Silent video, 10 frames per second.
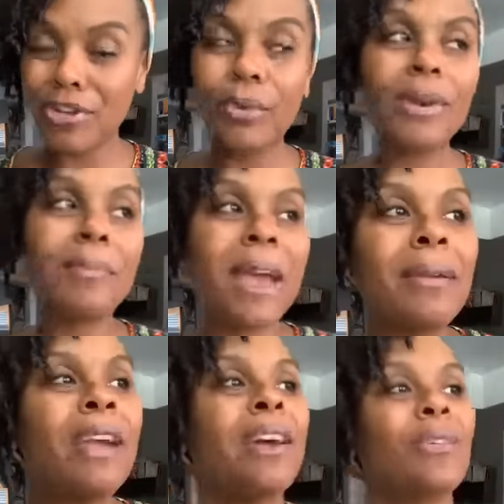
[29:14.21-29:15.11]
You know when
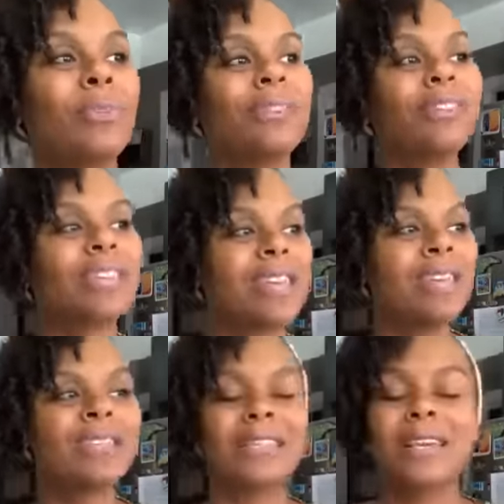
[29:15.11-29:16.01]
when the little
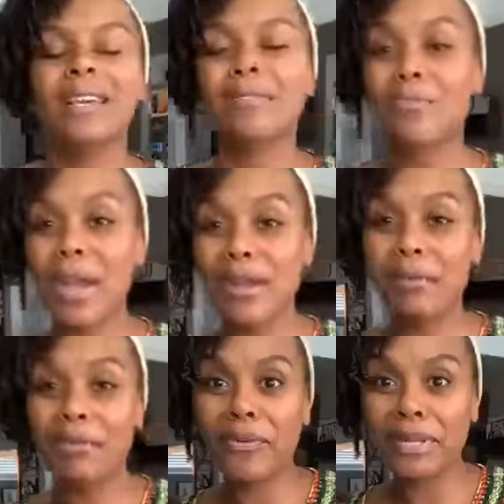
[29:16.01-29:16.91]
kids wake
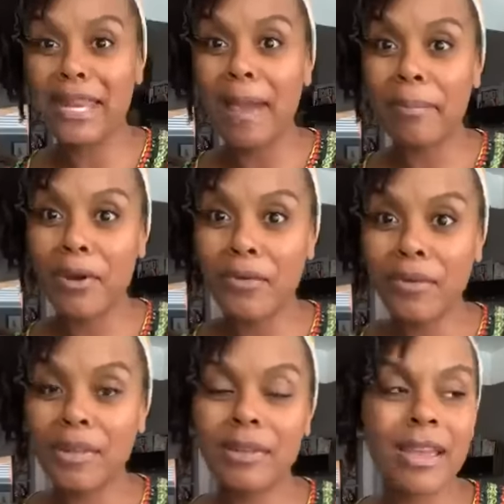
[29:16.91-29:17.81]
up before the nap
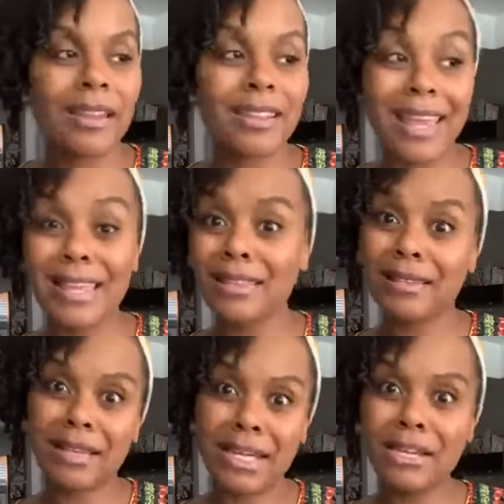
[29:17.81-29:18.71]
over and then they get the
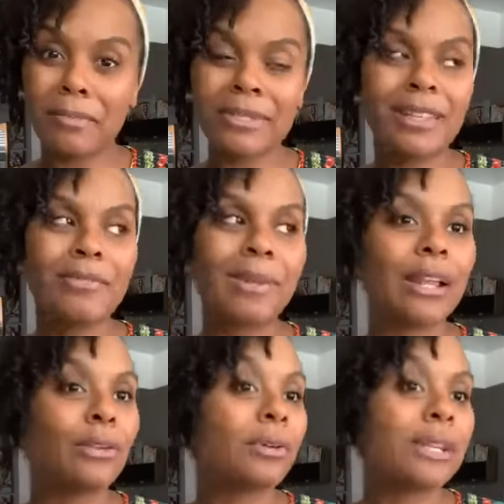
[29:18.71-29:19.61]
cutting up and stuff, you're
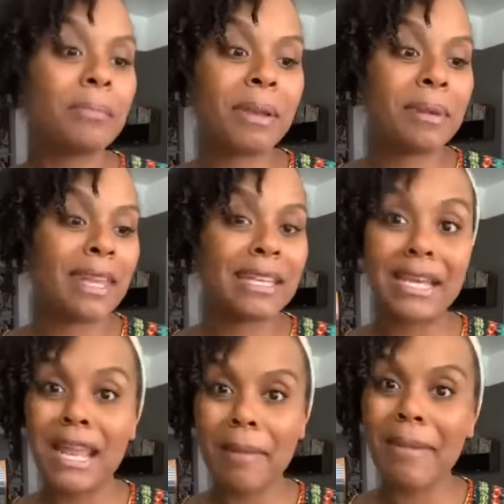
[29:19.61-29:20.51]
like, Lord, that baby ain't get
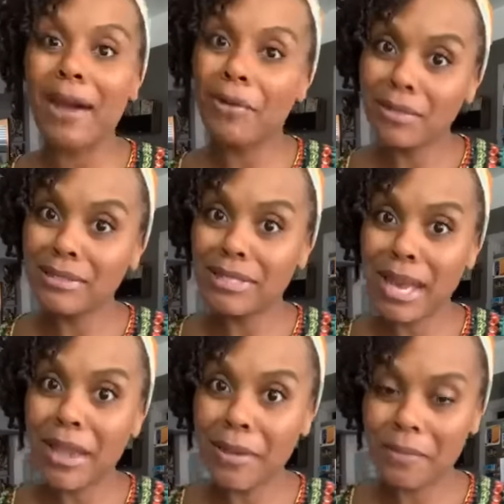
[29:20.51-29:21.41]
that nap out.
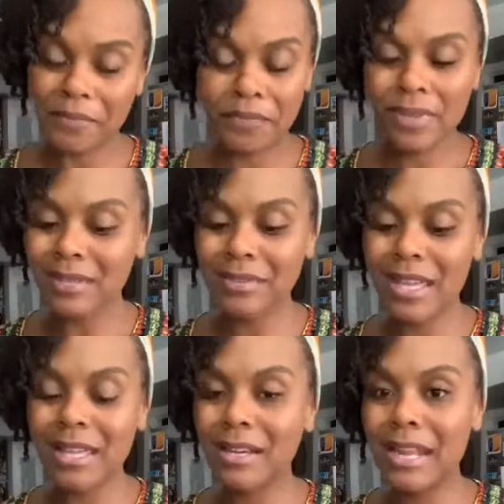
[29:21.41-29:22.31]
Tab, she
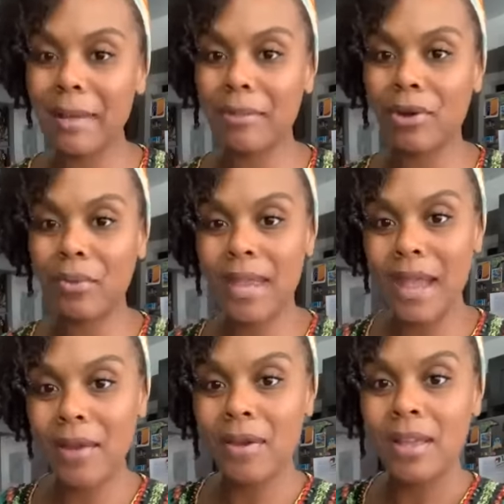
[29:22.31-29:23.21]
didn't get a nap all the way
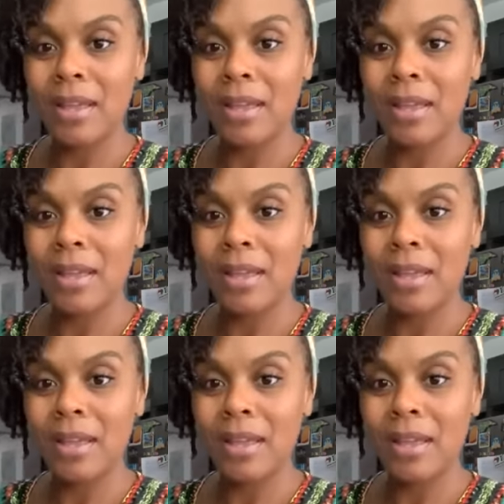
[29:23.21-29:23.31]
out.